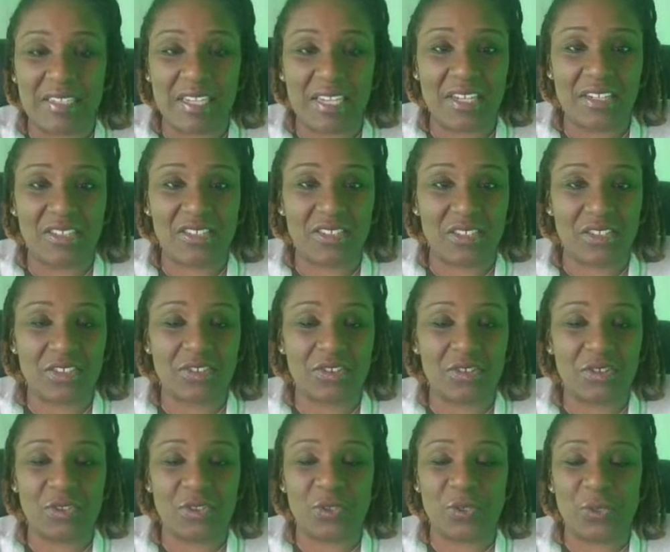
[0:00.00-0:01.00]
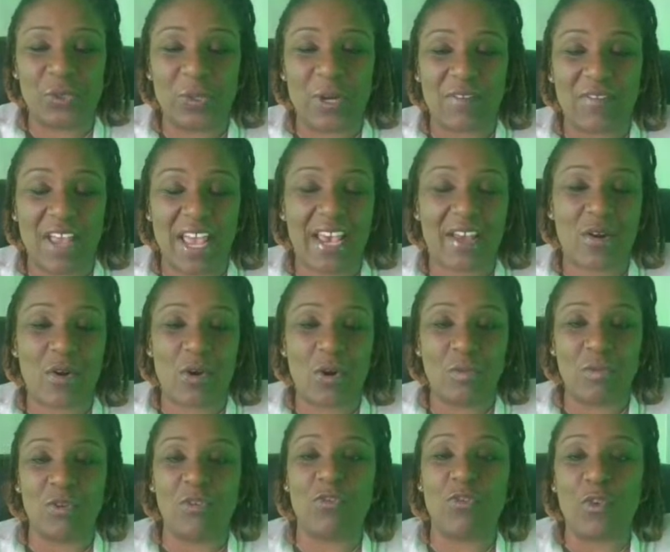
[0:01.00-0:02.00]
dear sisters who I've had on
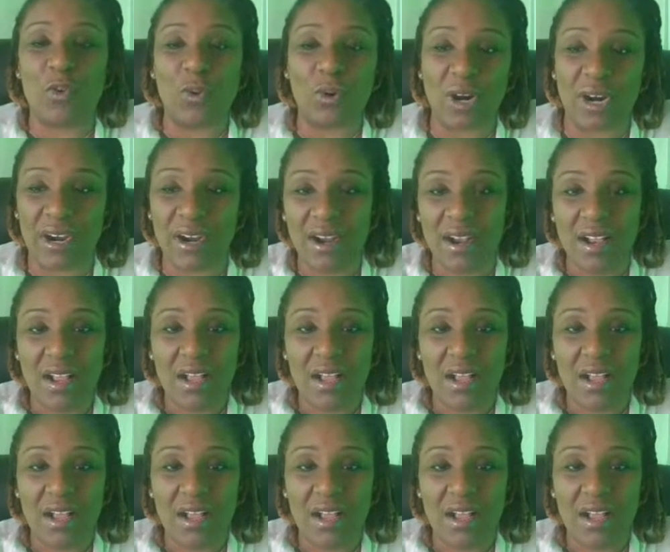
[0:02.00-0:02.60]
before